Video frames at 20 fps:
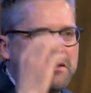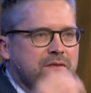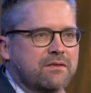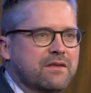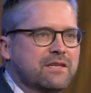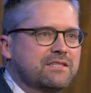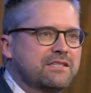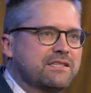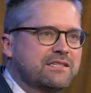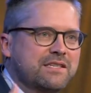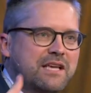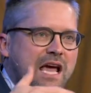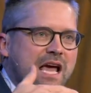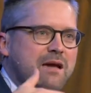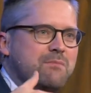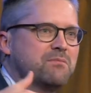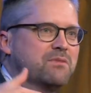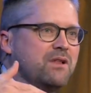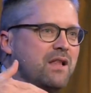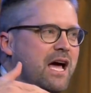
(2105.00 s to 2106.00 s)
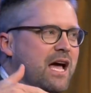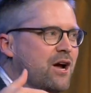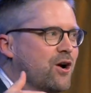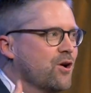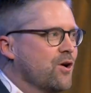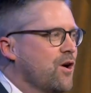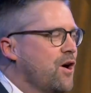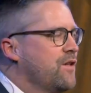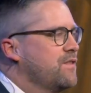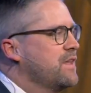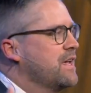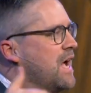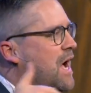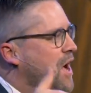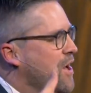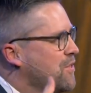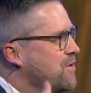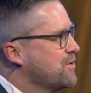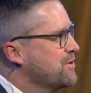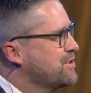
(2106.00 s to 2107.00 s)
This same layer on the
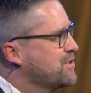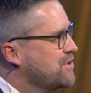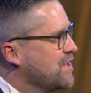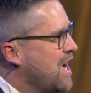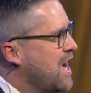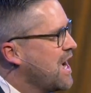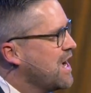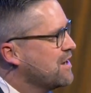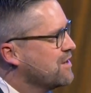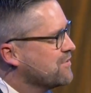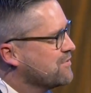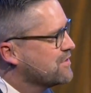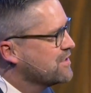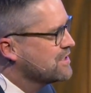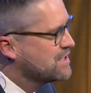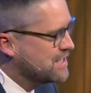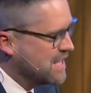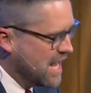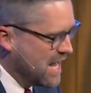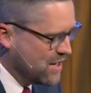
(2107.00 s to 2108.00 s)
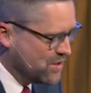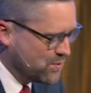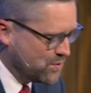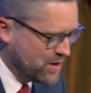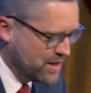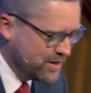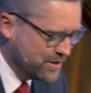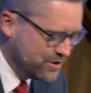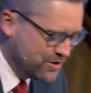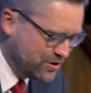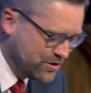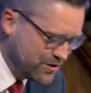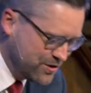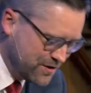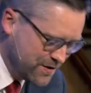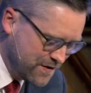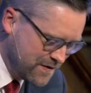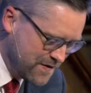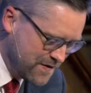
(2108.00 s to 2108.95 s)
other side of the sandwich.